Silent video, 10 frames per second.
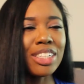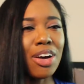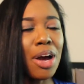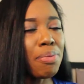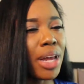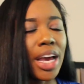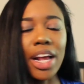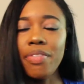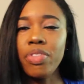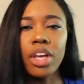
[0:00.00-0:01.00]
So I'm
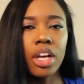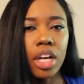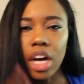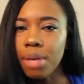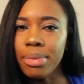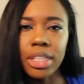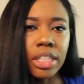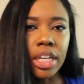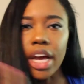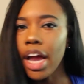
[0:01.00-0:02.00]
like
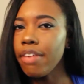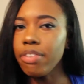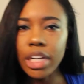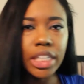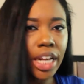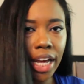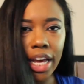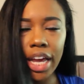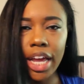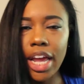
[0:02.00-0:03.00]
commenting every
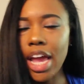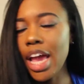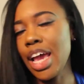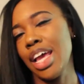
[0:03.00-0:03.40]
day,